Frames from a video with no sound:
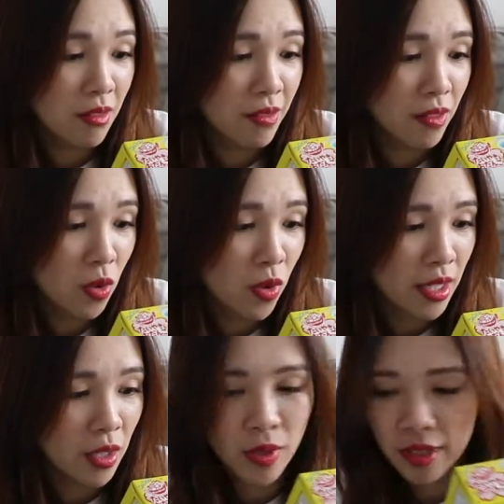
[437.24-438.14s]
No
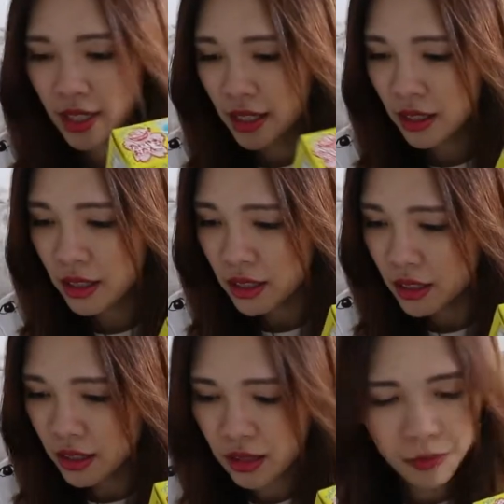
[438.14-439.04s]
idea what that
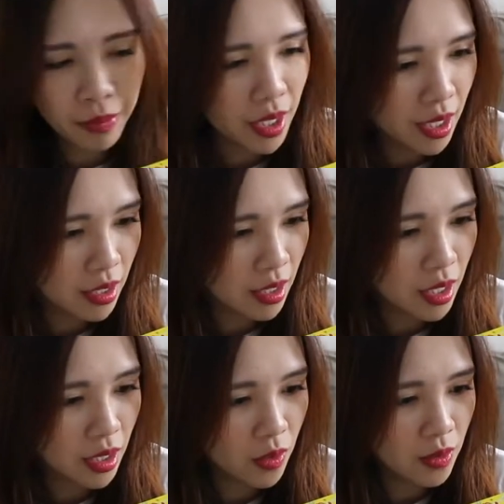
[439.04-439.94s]
is, but
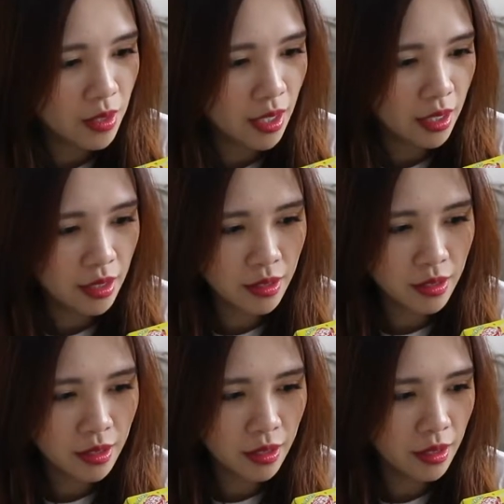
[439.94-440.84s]
it looks like
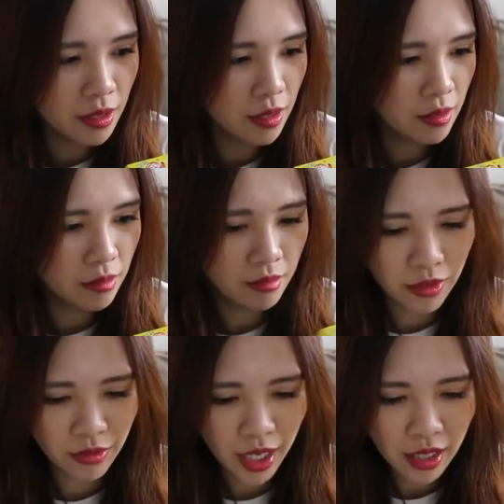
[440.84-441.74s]
it's
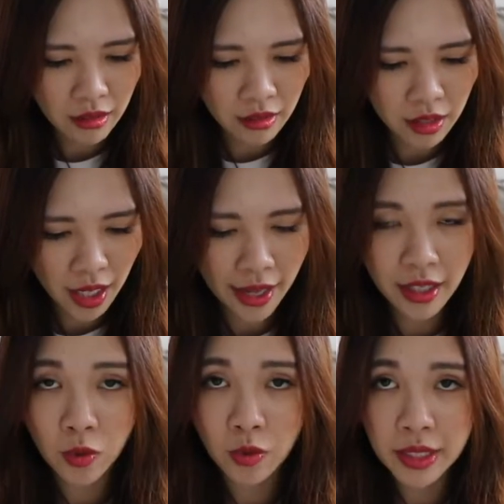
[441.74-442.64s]
red, and
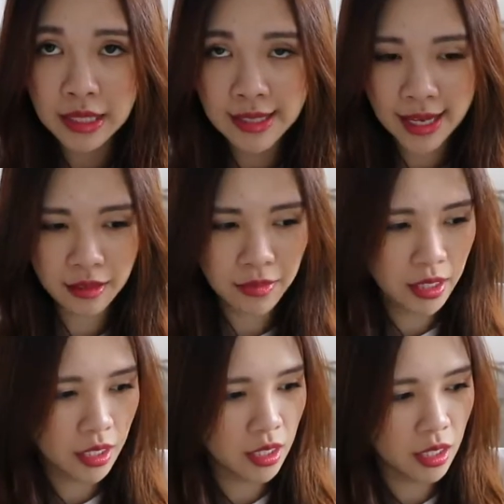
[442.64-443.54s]
it will be this
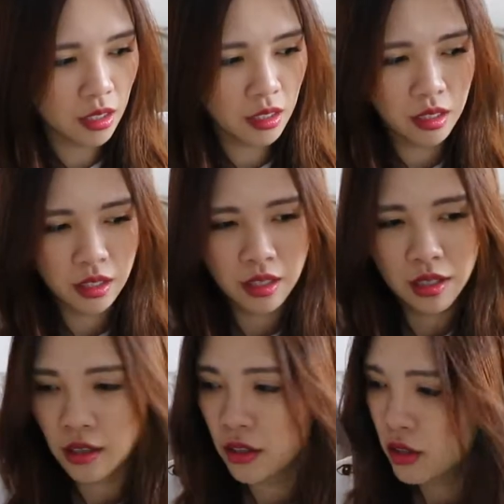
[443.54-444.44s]
element here.
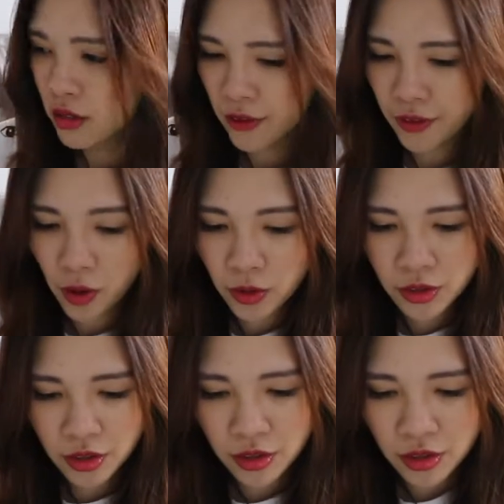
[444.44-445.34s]
So they've
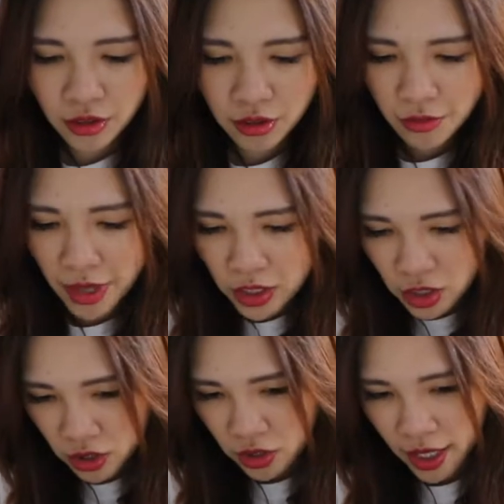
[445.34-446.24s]
also
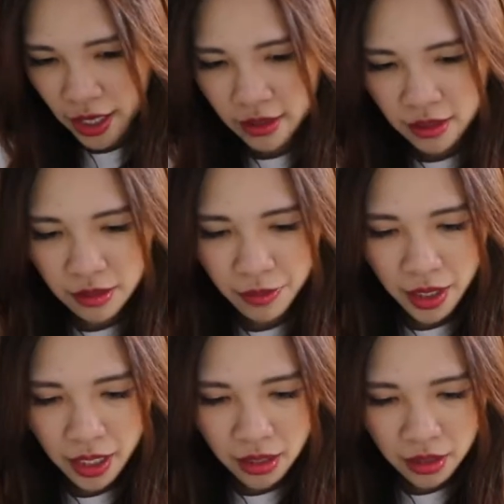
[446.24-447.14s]
mentioned to cut this
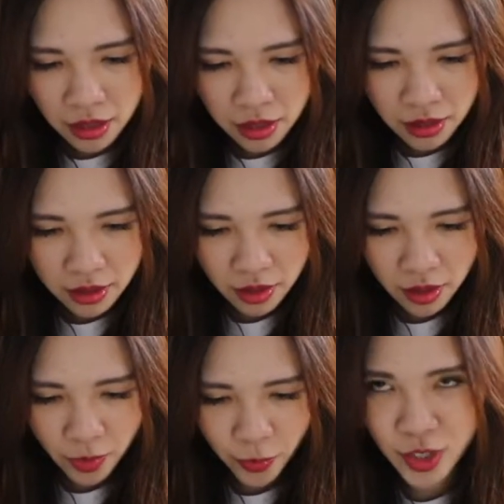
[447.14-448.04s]
apart,
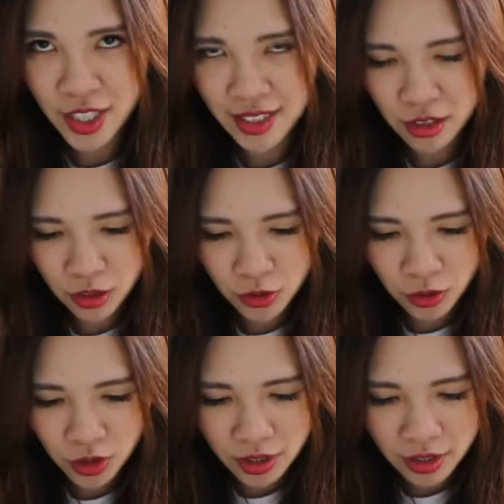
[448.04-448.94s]
which I did not
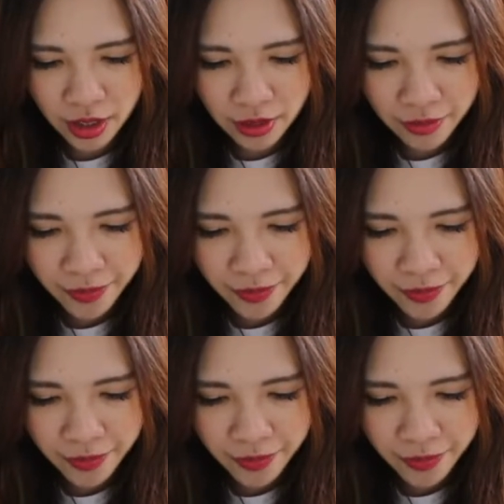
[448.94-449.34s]
do just then.